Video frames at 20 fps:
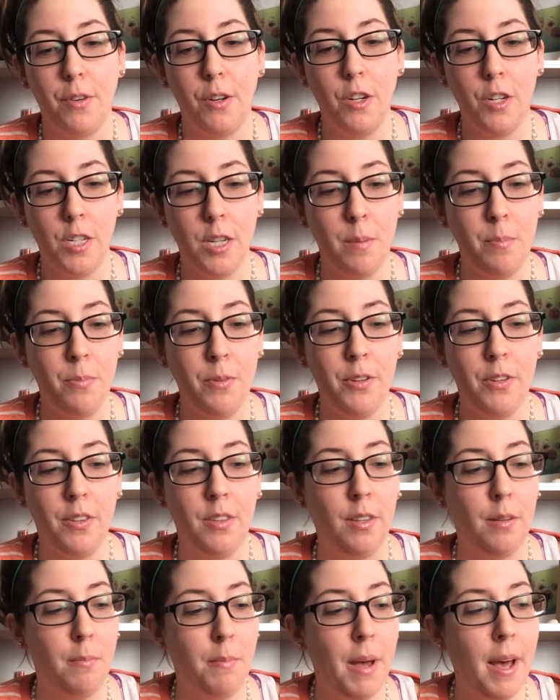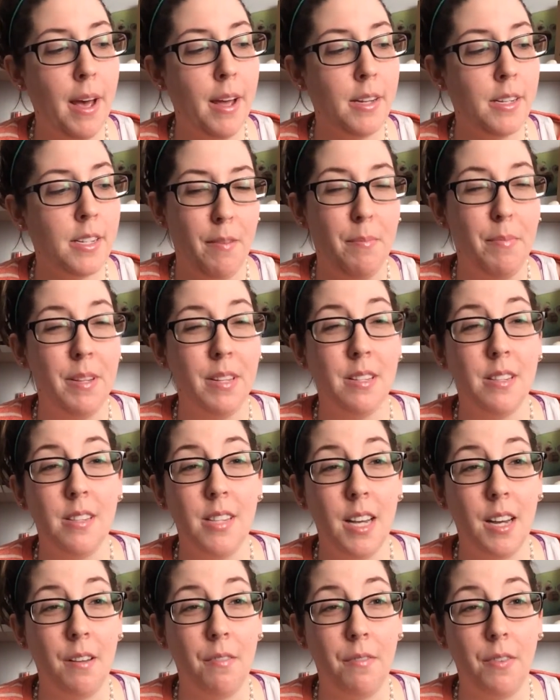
hooked up with and met have been sick